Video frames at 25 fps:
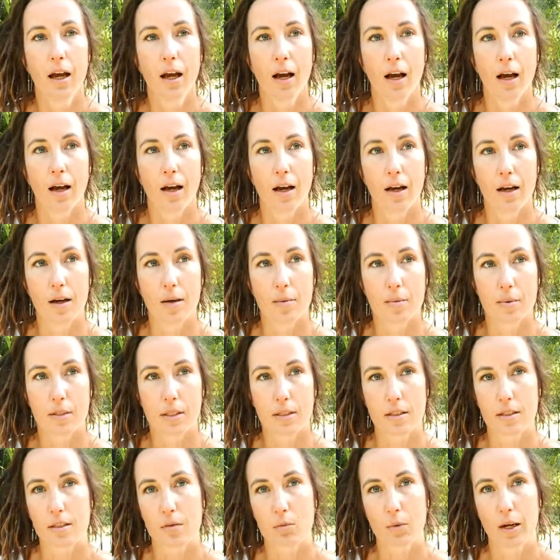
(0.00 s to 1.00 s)
So
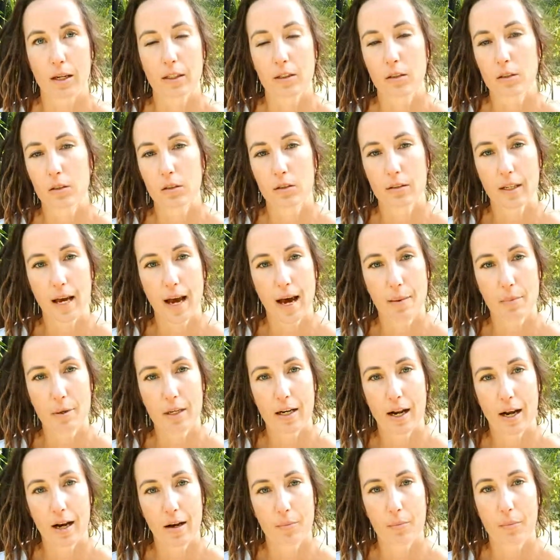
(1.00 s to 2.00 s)
there's one called Habit
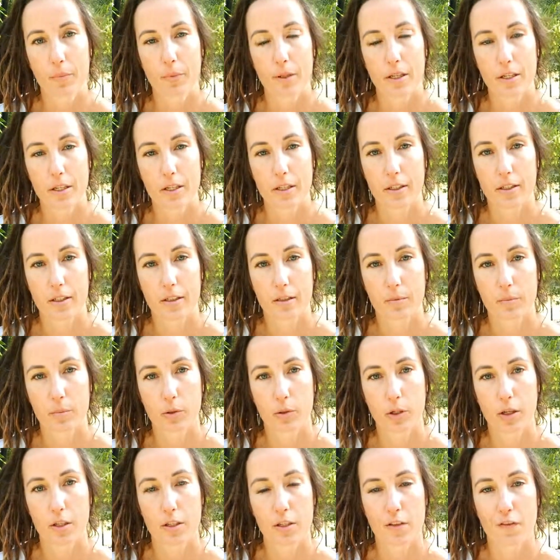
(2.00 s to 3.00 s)
Hub that you could
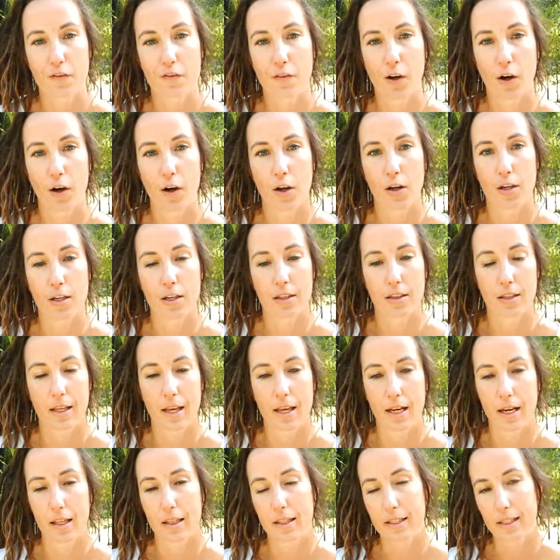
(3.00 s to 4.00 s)
put on your phone, and
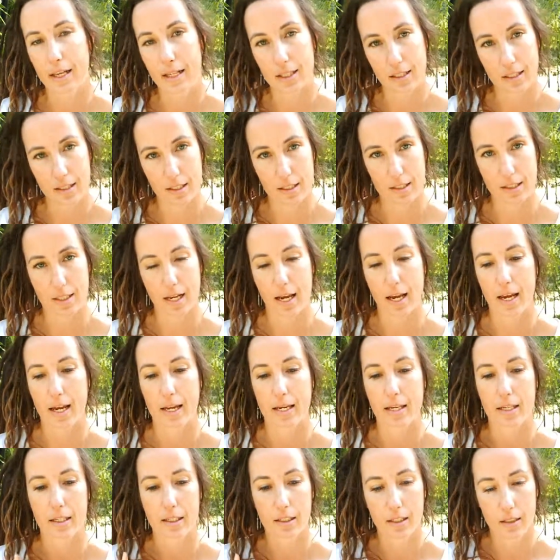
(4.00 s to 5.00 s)
then at the end of the
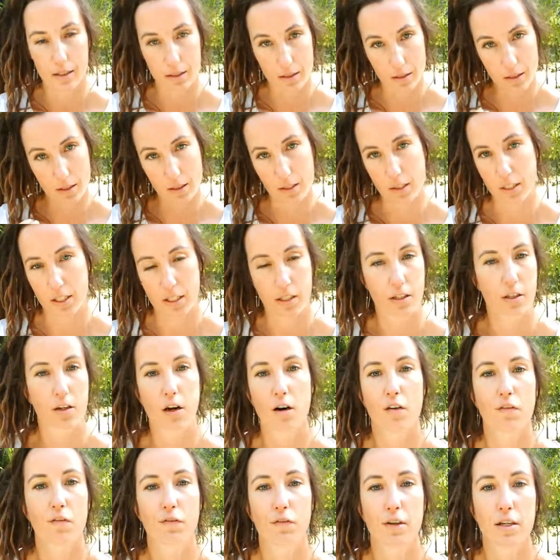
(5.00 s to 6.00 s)
day you tick it
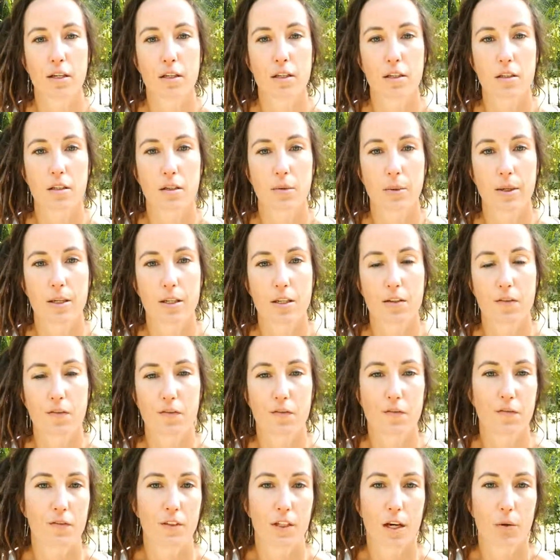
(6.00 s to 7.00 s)
off when
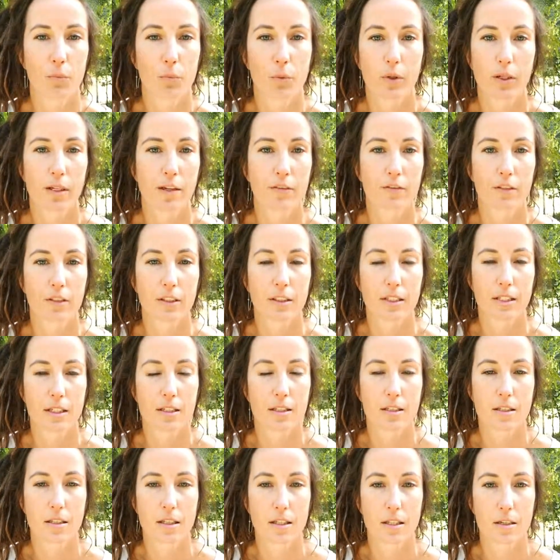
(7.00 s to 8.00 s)
you've done whatever it
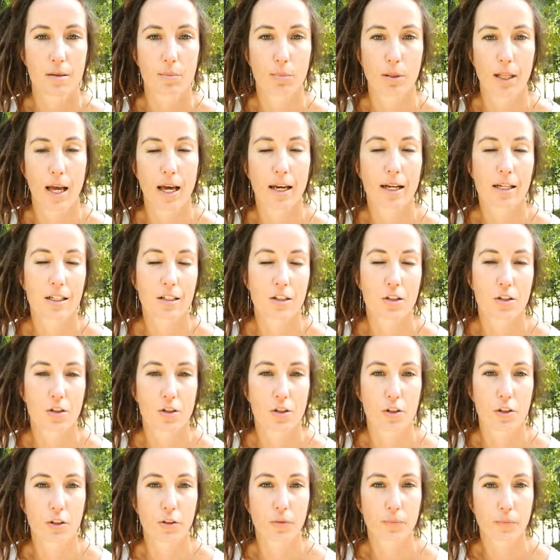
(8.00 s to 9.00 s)
is that you're planning to
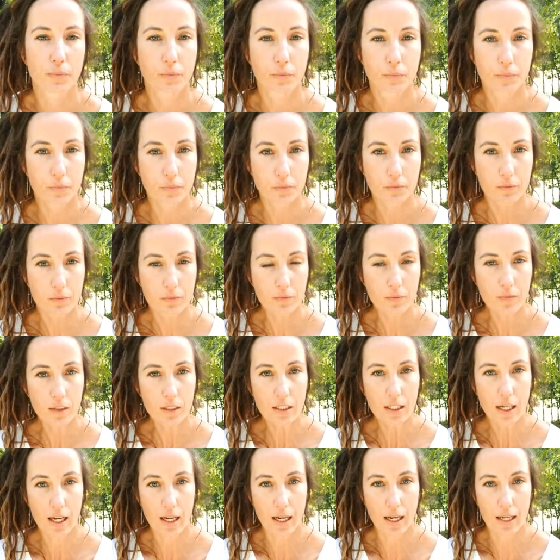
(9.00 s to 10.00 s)
do.
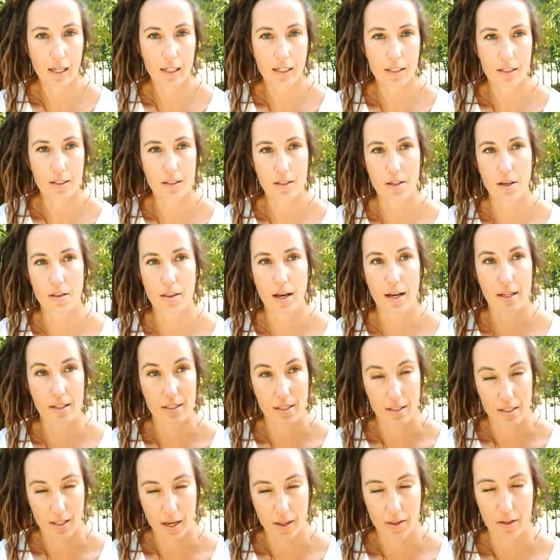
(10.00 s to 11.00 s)
And so
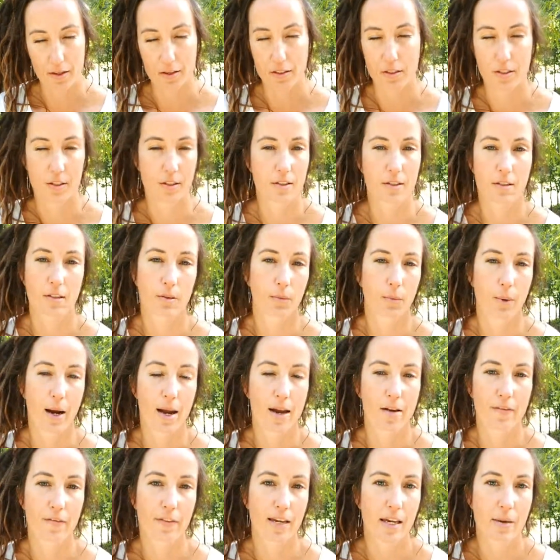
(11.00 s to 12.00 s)
that's another just
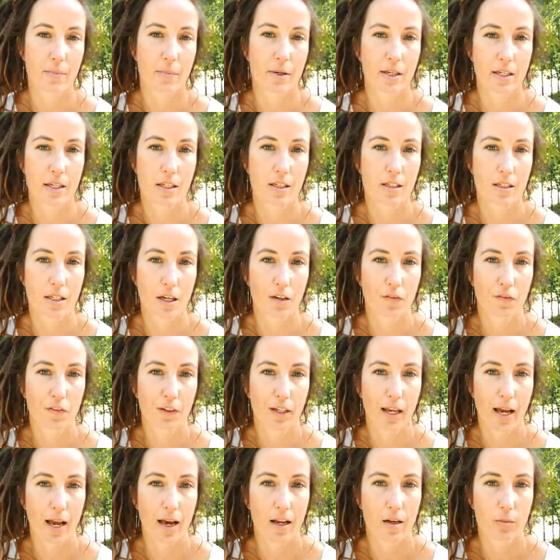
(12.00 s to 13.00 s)
way of keeping yourself
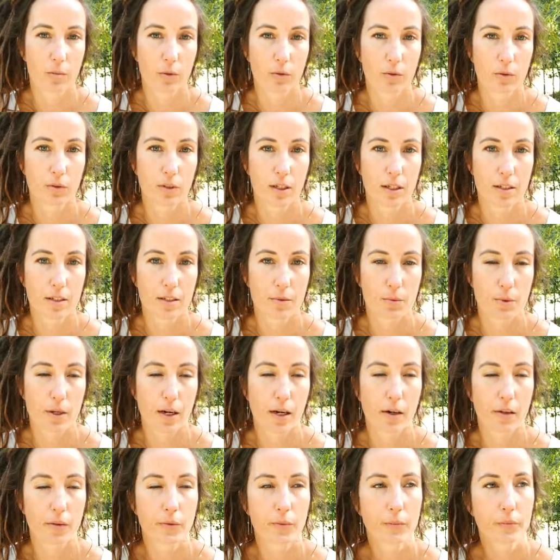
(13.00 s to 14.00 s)
accountable as
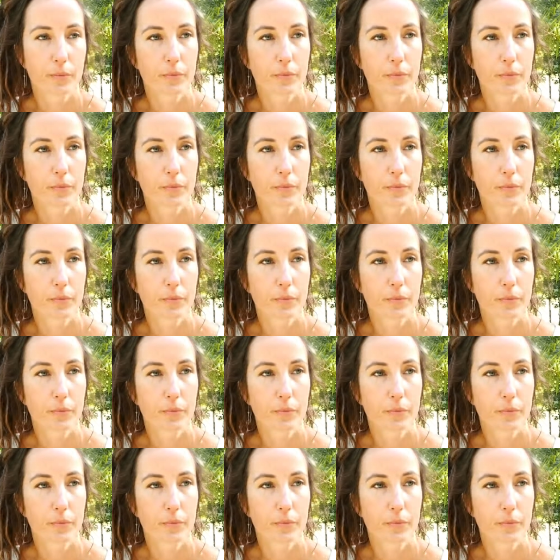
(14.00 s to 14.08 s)
well.